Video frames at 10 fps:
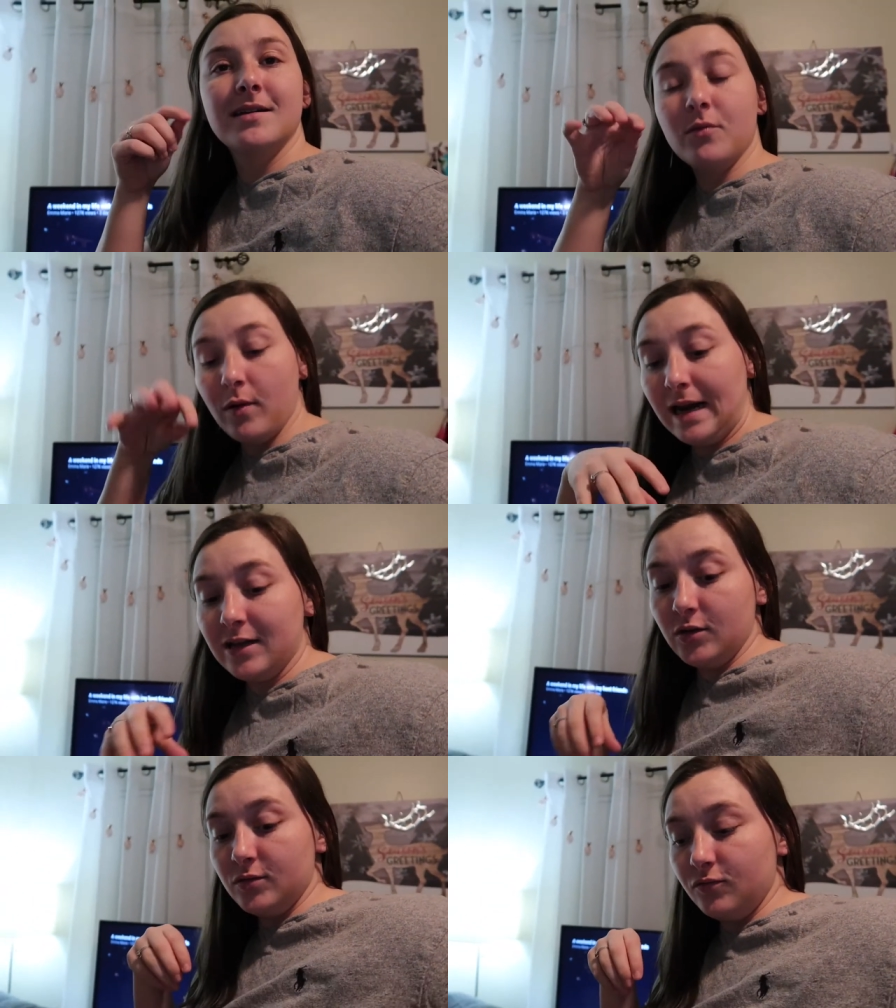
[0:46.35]
what I
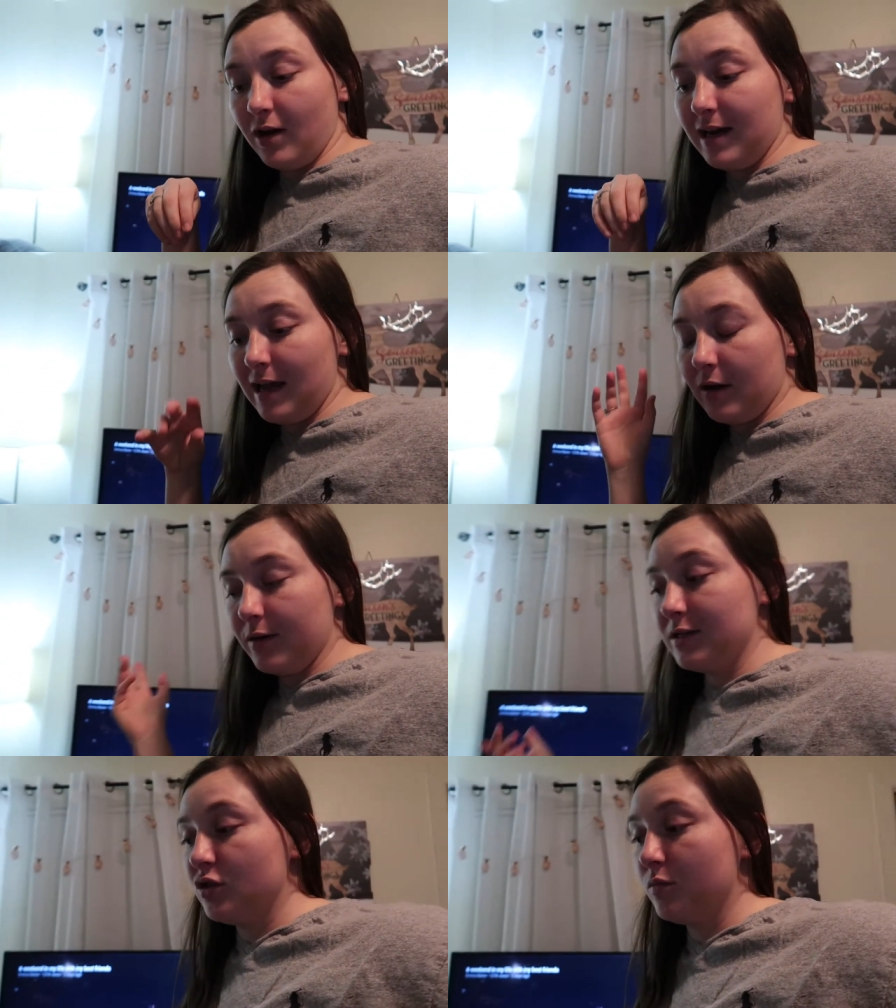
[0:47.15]
do right now
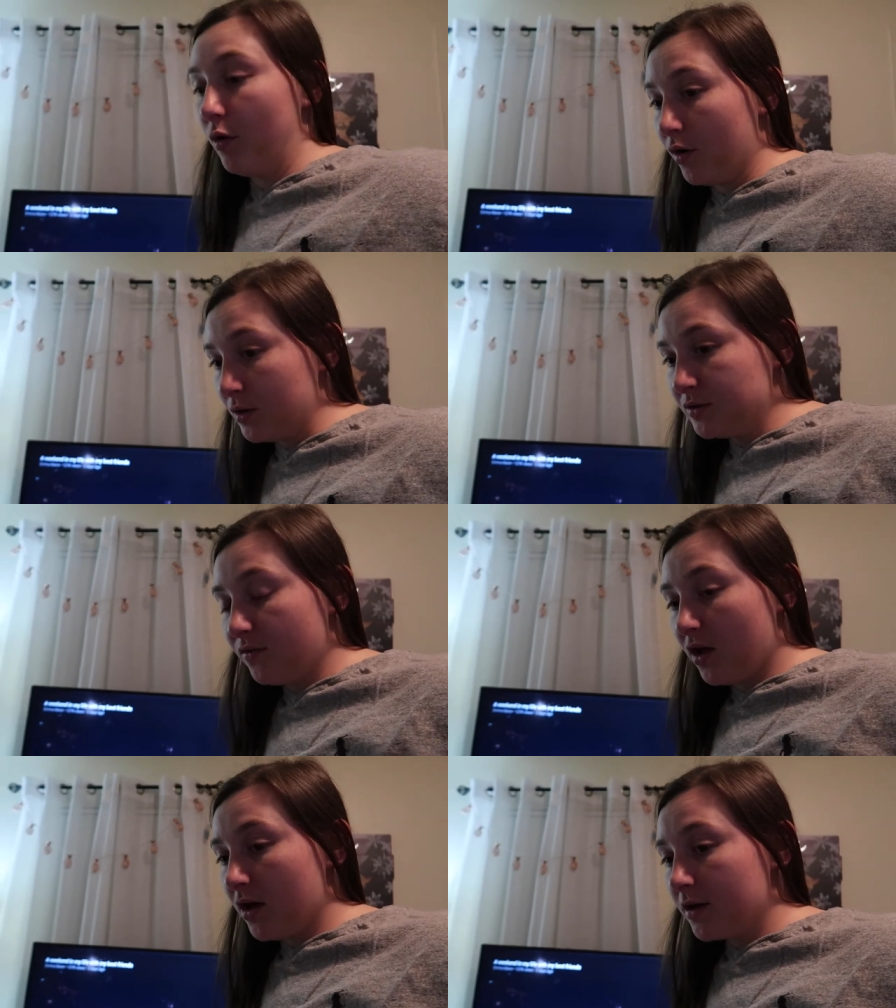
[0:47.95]
in tomorrow's
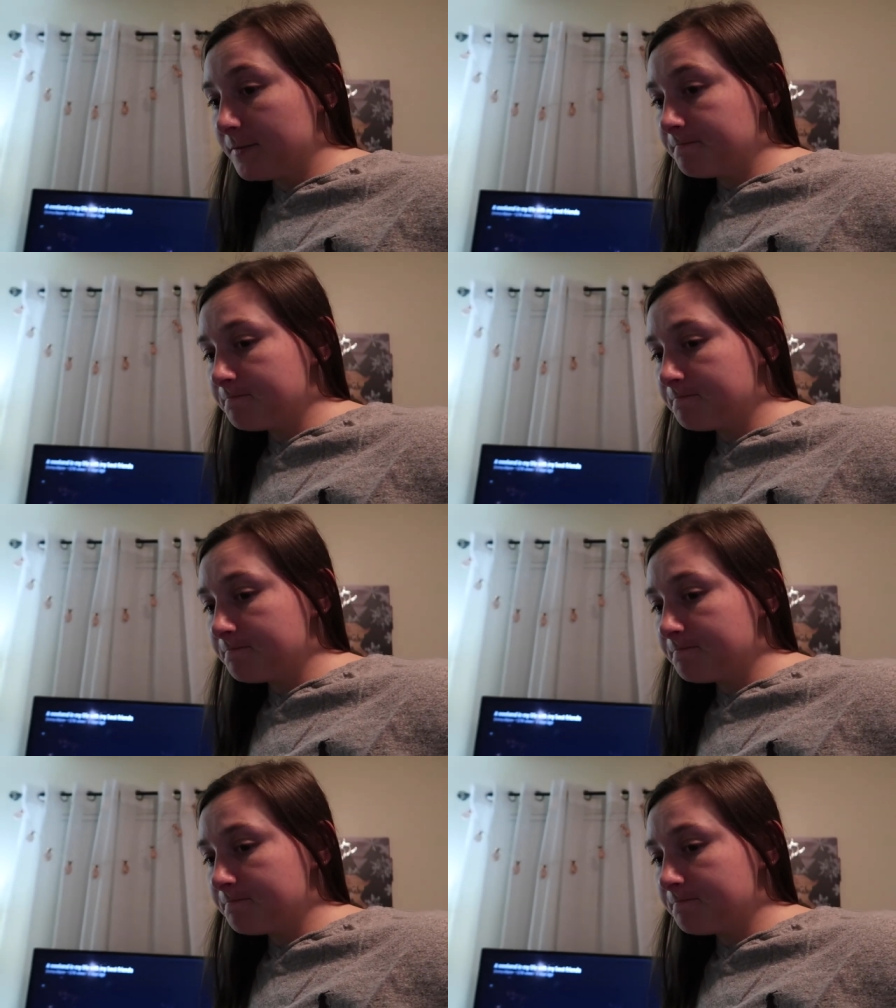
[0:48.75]
vlog